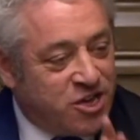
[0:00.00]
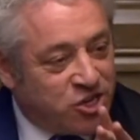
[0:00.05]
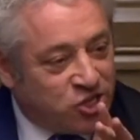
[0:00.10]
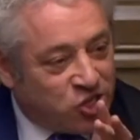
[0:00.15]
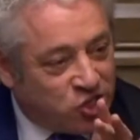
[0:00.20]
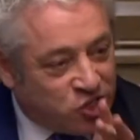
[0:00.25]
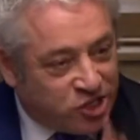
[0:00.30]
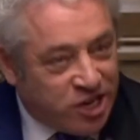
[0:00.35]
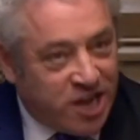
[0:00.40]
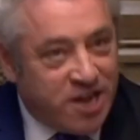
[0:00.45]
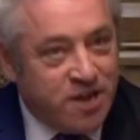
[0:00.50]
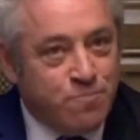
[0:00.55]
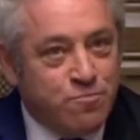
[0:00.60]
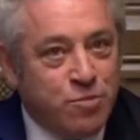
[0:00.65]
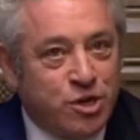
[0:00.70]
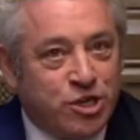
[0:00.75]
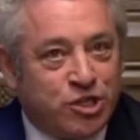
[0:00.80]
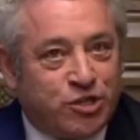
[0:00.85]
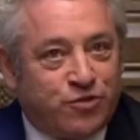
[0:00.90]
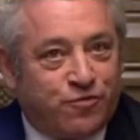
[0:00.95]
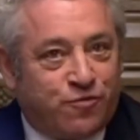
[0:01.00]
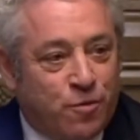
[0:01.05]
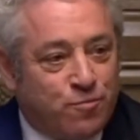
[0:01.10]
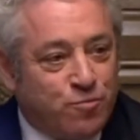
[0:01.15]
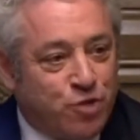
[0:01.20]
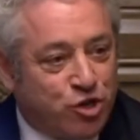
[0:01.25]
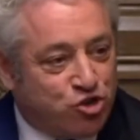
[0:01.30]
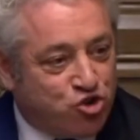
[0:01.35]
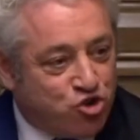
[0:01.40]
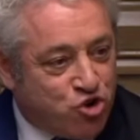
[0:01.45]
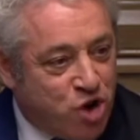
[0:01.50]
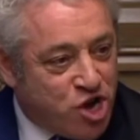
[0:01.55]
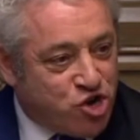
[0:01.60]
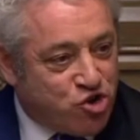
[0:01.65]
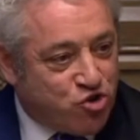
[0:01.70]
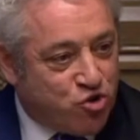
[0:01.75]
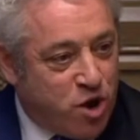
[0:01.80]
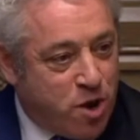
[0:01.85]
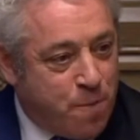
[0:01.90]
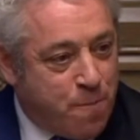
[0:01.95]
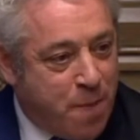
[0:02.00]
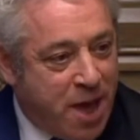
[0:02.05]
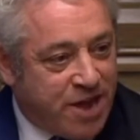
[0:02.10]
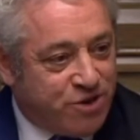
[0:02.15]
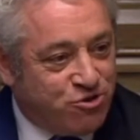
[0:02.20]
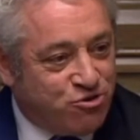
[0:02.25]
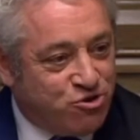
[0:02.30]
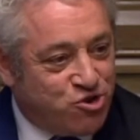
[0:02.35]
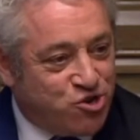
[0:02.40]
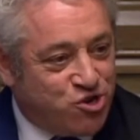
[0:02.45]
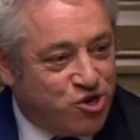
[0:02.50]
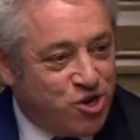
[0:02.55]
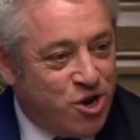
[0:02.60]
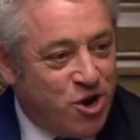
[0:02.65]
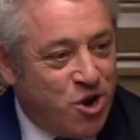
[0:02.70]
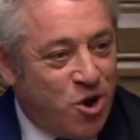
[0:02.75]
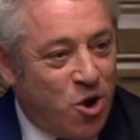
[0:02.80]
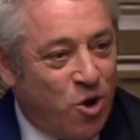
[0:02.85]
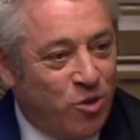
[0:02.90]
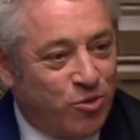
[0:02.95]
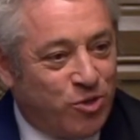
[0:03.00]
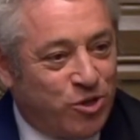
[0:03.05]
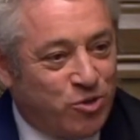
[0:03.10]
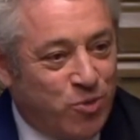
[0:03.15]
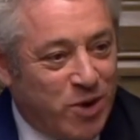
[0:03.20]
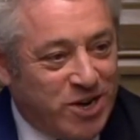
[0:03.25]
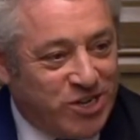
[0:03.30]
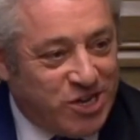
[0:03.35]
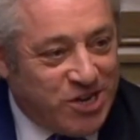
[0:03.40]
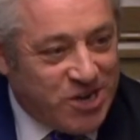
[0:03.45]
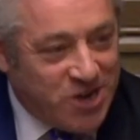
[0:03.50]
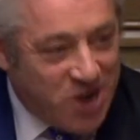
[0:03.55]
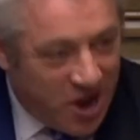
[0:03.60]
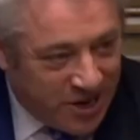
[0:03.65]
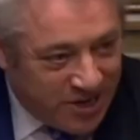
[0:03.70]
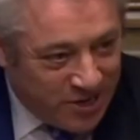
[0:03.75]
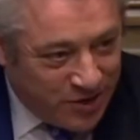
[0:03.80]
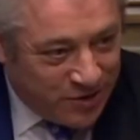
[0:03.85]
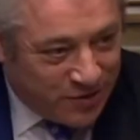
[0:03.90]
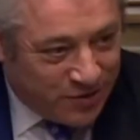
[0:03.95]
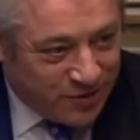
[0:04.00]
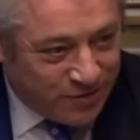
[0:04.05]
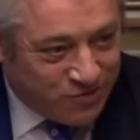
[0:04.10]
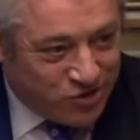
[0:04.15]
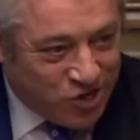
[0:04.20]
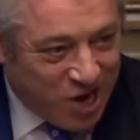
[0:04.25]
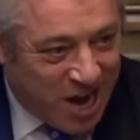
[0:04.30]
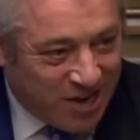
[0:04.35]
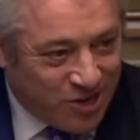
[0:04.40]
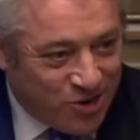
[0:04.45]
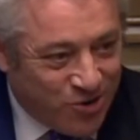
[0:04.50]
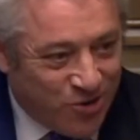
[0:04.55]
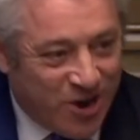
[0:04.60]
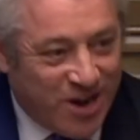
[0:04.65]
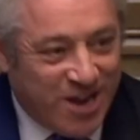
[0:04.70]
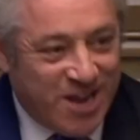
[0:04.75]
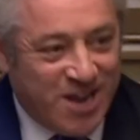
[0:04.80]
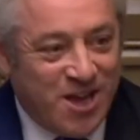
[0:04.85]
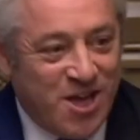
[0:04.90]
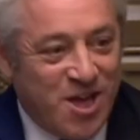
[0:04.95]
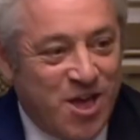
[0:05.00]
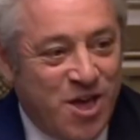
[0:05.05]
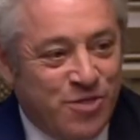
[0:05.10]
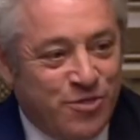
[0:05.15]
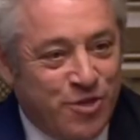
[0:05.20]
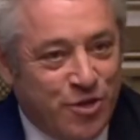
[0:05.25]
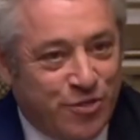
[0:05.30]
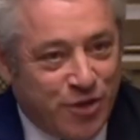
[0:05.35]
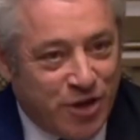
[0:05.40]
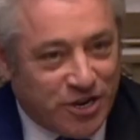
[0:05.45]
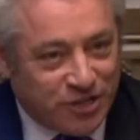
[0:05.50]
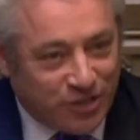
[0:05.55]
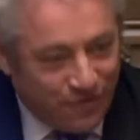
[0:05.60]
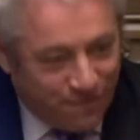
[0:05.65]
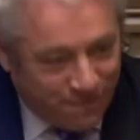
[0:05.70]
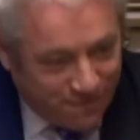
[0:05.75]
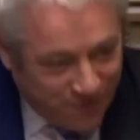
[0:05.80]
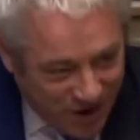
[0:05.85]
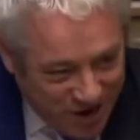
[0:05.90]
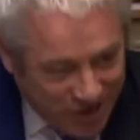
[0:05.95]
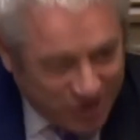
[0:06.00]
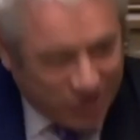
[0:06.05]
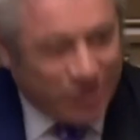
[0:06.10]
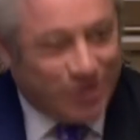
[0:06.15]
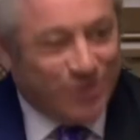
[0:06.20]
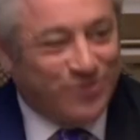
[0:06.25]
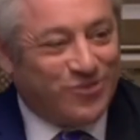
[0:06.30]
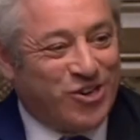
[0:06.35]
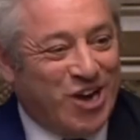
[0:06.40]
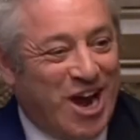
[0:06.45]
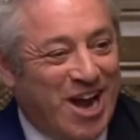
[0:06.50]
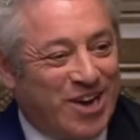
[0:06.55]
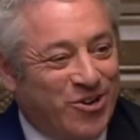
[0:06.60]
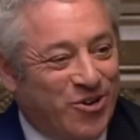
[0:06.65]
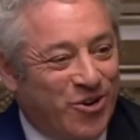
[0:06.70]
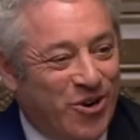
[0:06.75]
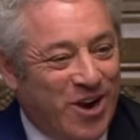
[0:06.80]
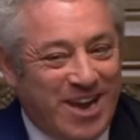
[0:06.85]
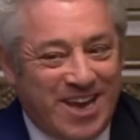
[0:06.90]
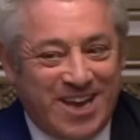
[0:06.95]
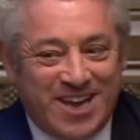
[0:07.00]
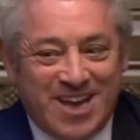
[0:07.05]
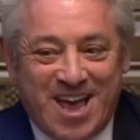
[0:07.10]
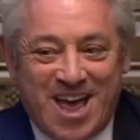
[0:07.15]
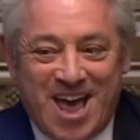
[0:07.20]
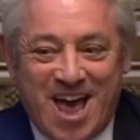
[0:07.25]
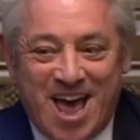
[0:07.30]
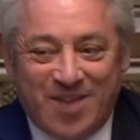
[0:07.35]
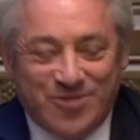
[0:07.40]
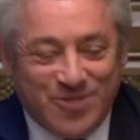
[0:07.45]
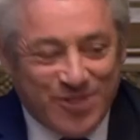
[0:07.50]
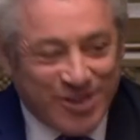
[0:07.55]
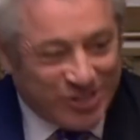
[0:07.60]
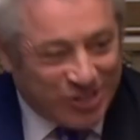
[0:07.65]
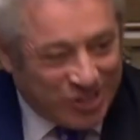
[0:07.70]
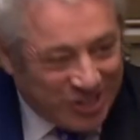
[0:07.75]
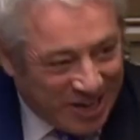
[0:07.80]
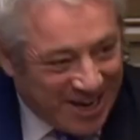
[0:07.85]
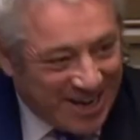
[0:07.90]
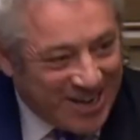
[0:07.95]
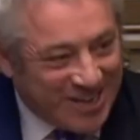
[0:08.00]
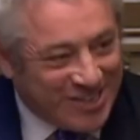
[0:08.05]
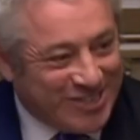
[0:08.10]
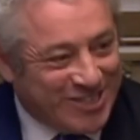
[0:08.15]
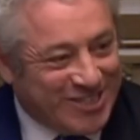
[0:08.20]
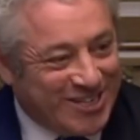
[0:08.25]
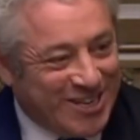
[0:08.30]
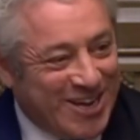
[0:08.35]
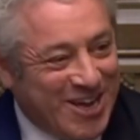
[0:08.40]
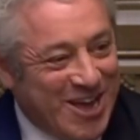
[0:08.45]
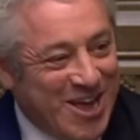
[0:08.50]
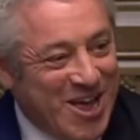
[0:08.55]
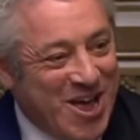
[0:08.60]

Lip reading: statements from the Treasury bench on the 29th of January, the 31st of January, and the 6th